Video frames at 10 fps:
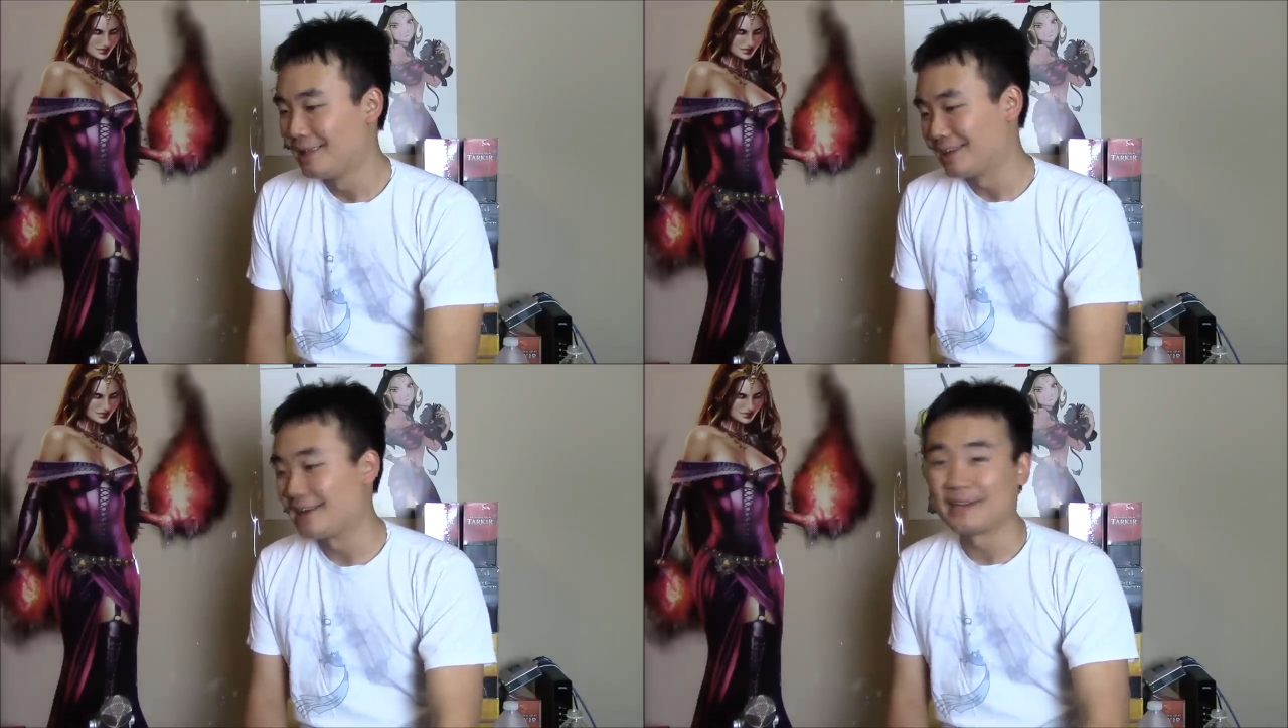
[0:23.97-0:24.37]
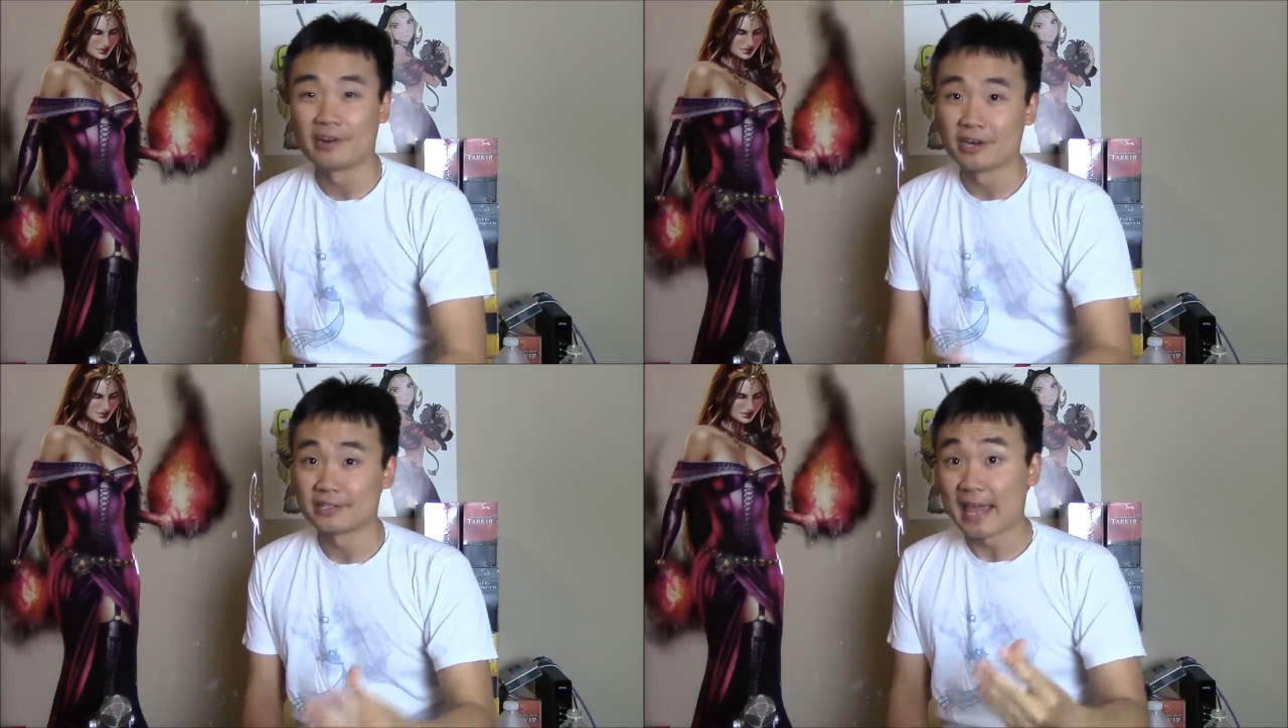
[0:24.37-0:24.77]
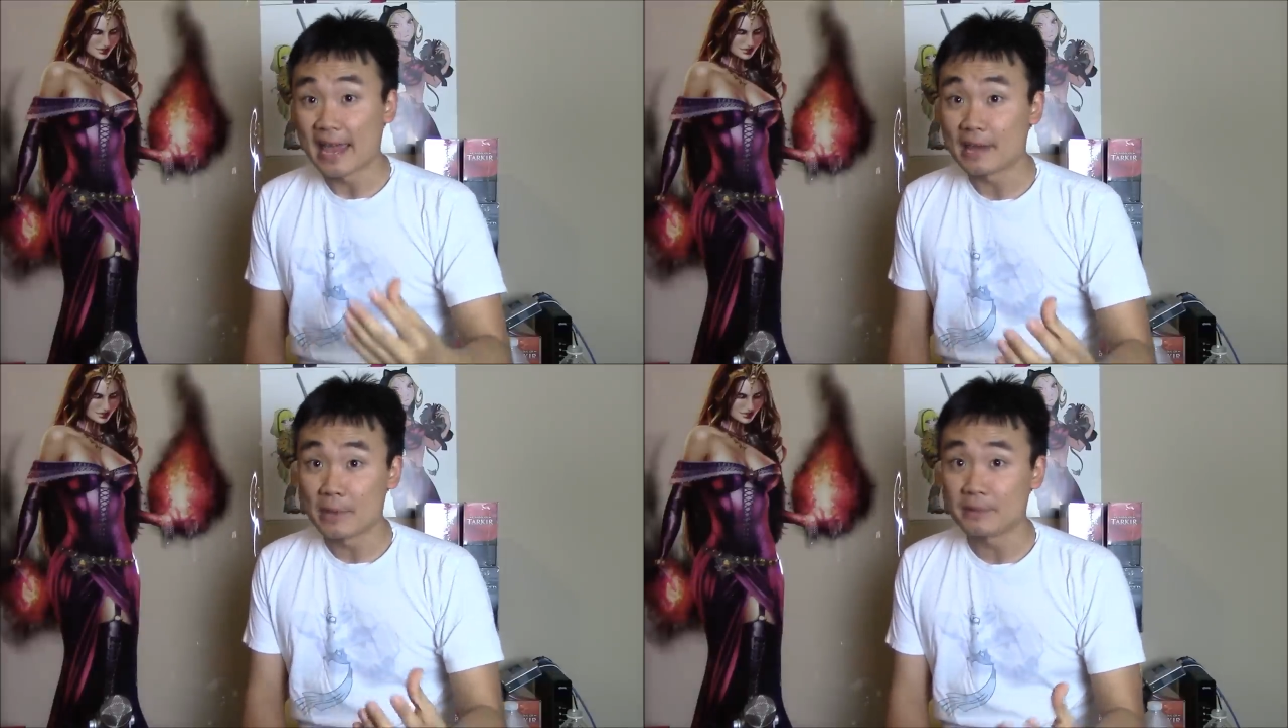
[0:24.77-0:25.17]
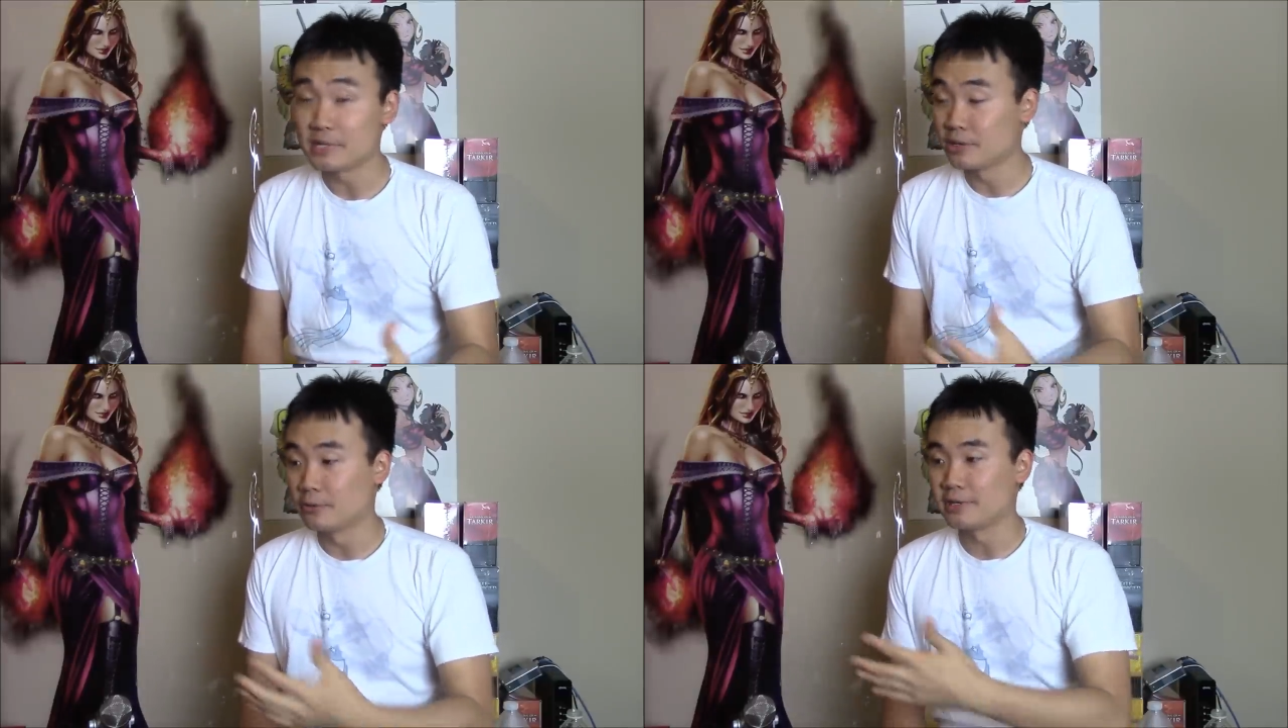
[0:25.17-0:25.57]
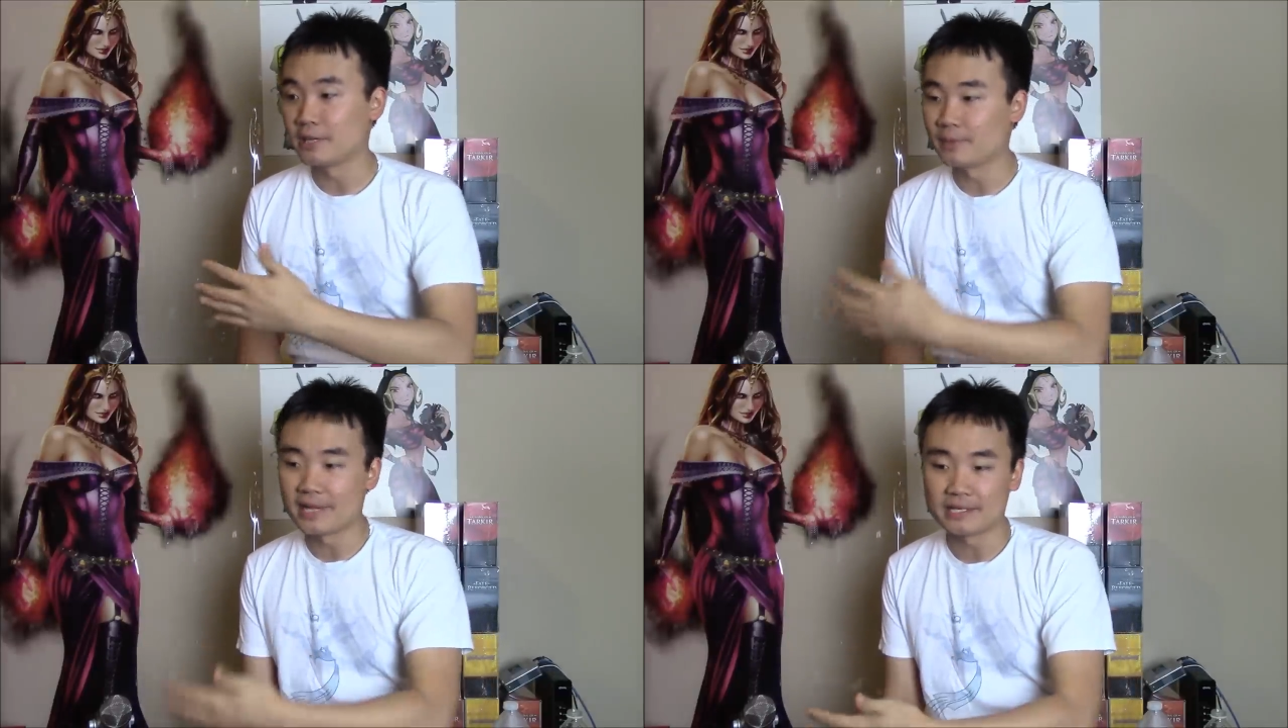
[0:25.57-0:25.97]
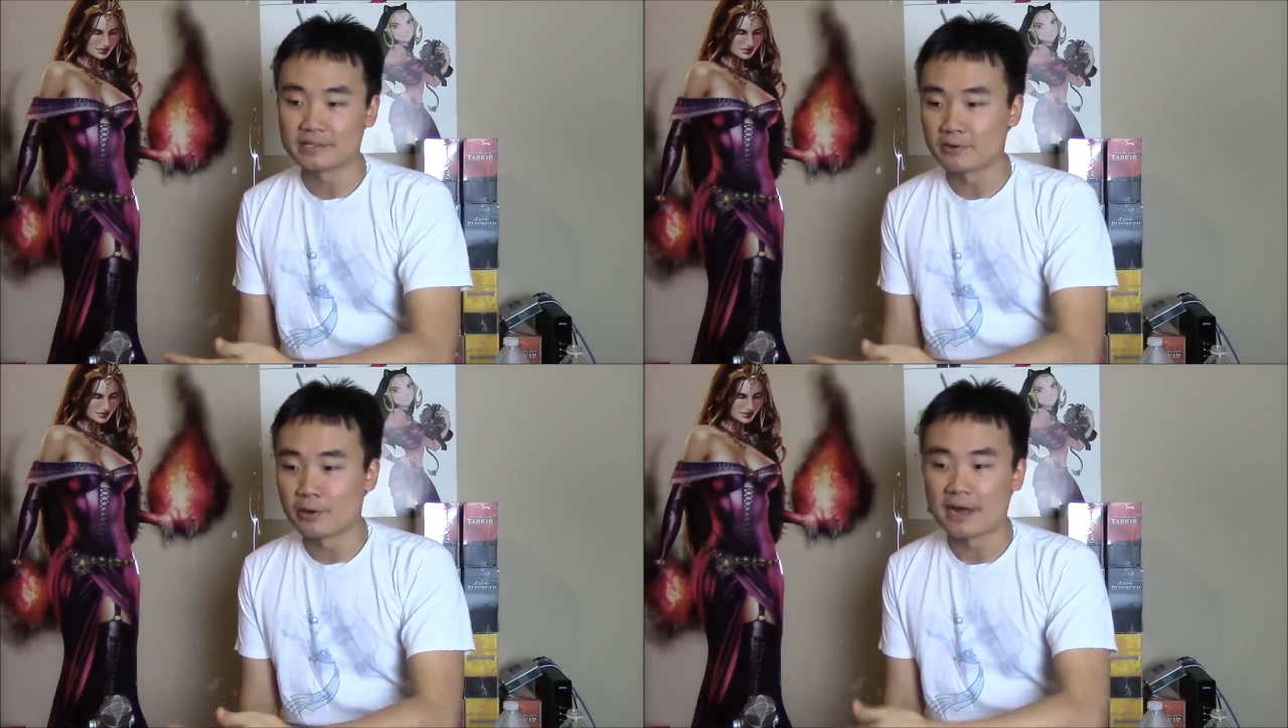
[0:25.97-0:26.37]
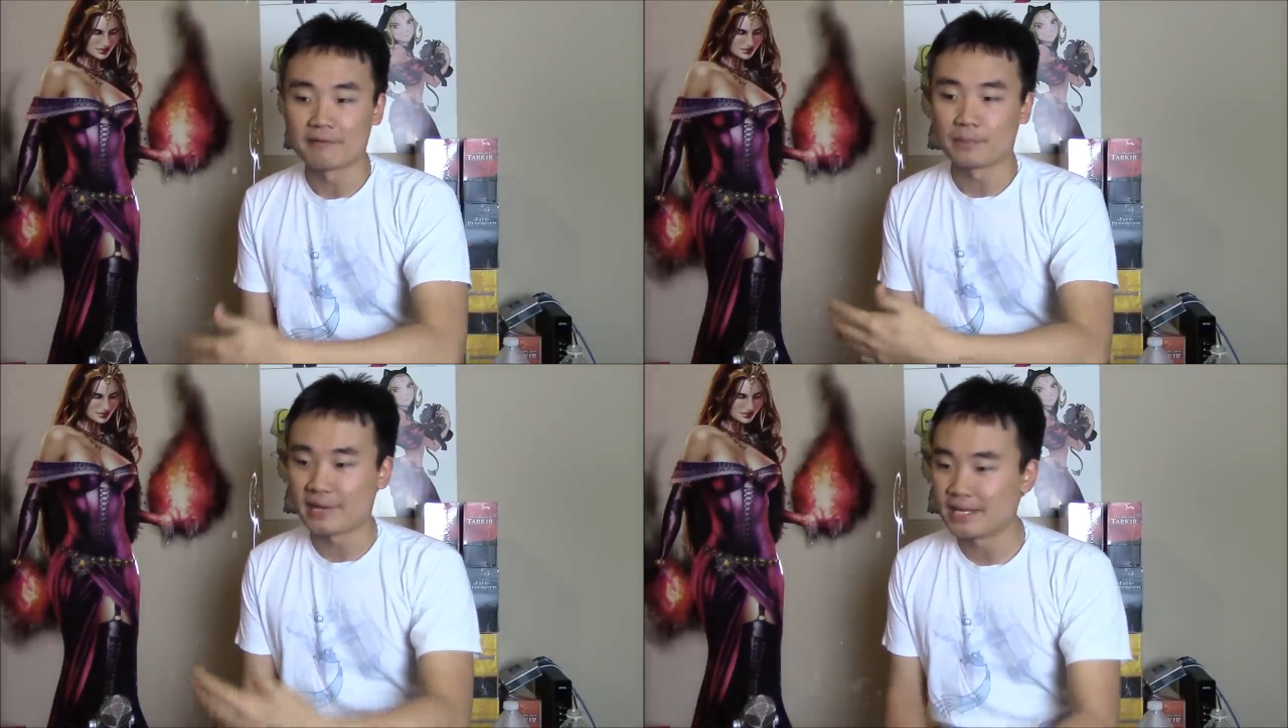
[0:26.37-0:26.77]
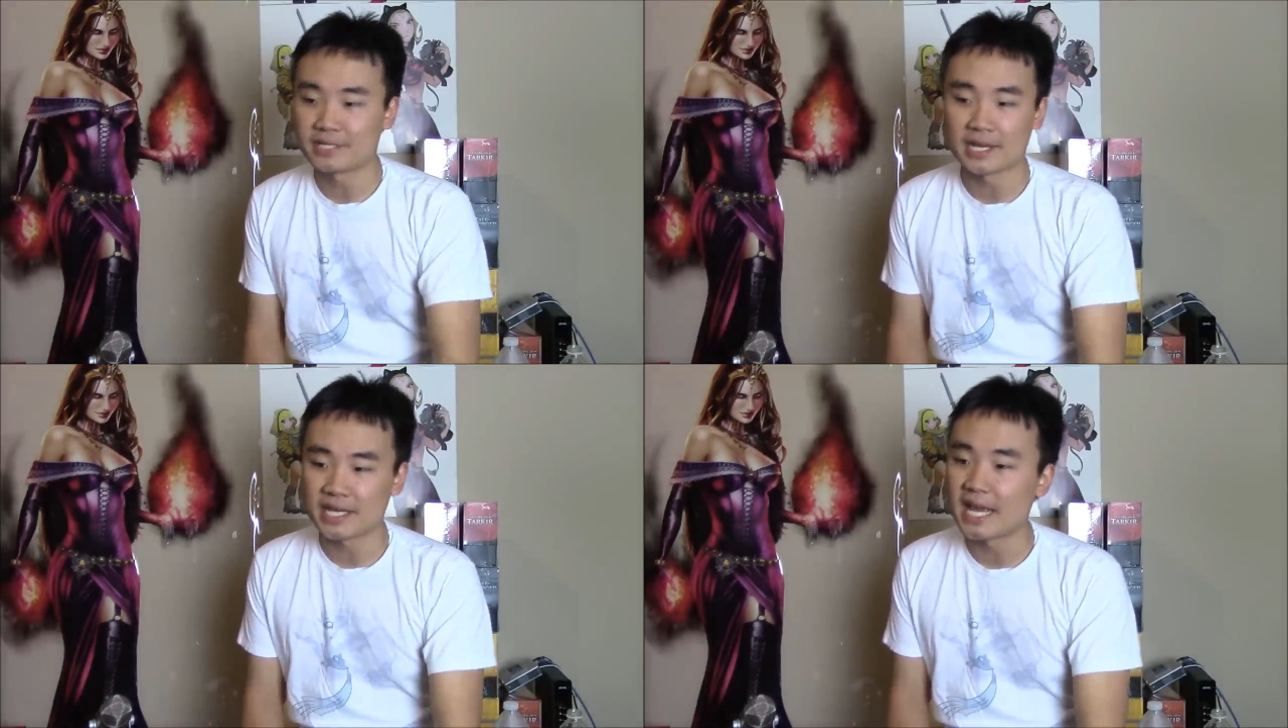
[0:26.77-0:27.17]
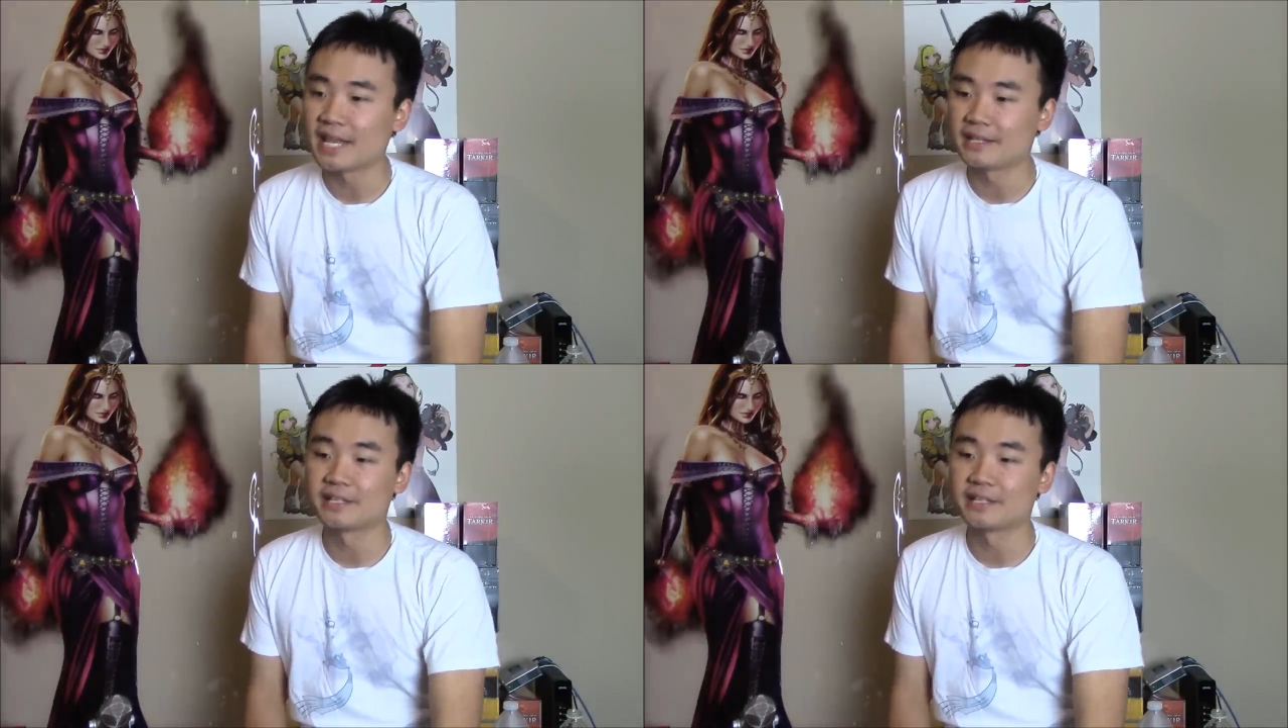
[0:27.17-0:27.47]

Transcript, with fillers: The idea is, hey, maybe you don't need a plate, you don't have a playset yet,